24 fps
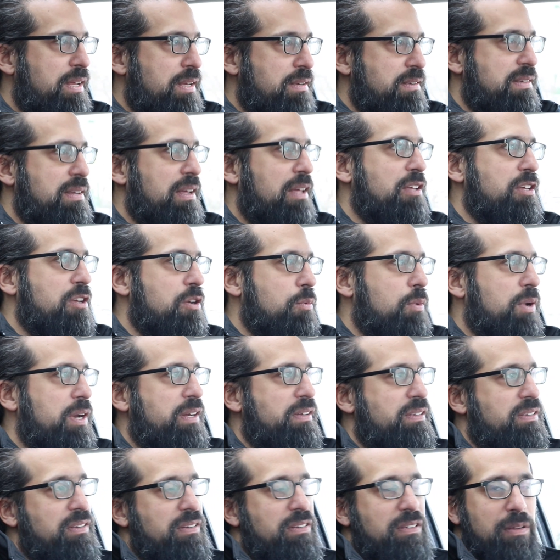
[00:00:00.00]
and tell you when
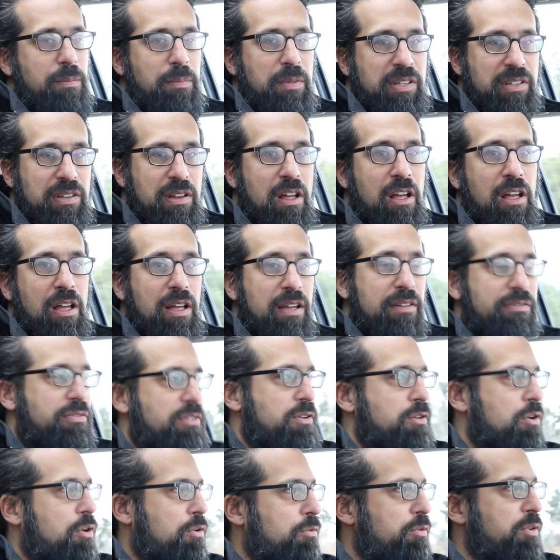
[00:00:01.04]
a system is off.
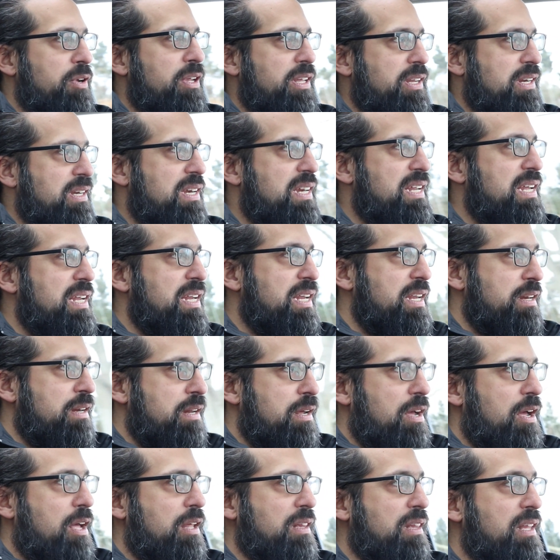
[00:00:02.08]
You don't really need
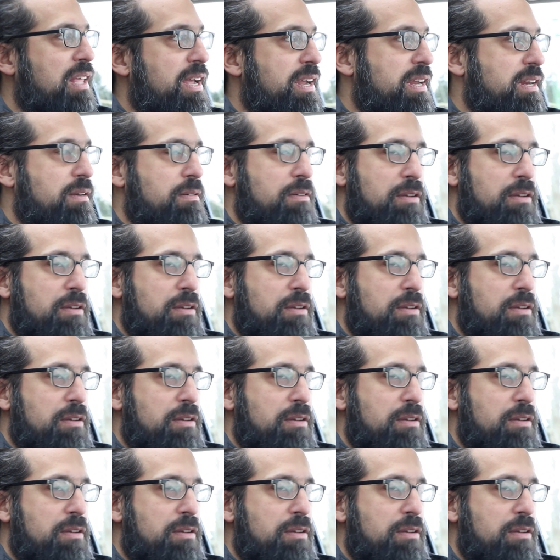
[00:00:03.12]
a light